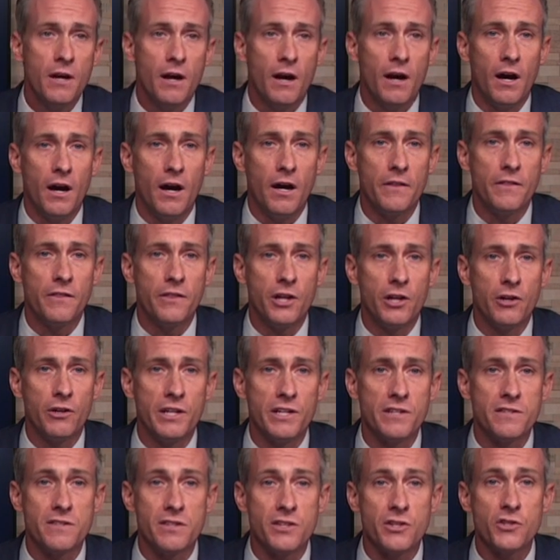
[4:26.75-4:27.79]
Uh, there
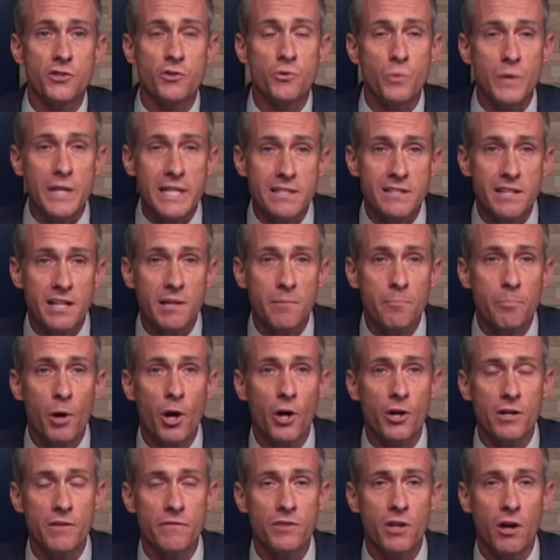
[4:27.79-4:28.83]
is the squeezing
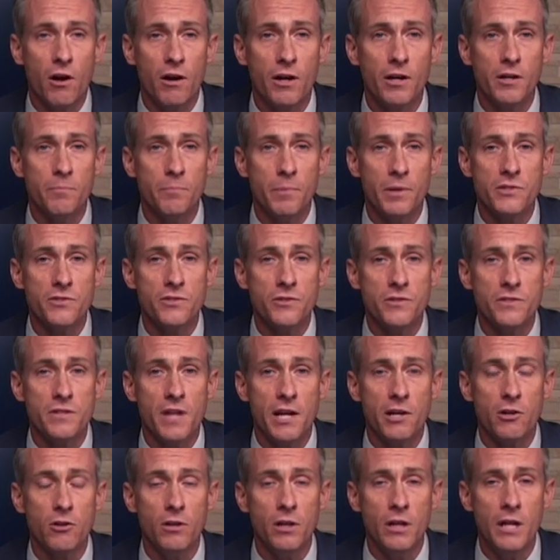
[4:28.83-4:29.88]
part of the heart muscle
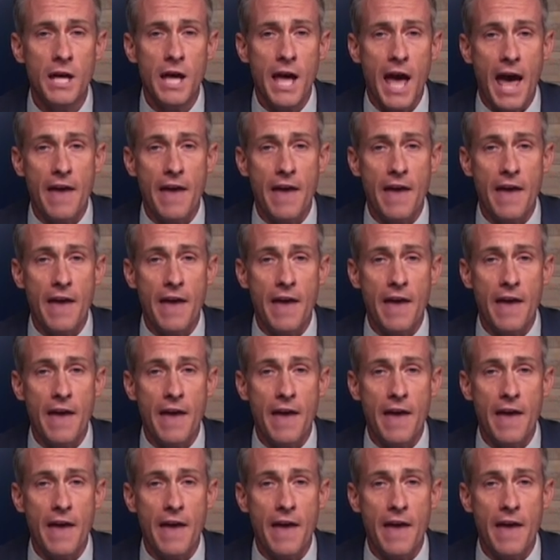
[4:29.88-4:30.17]
cycle,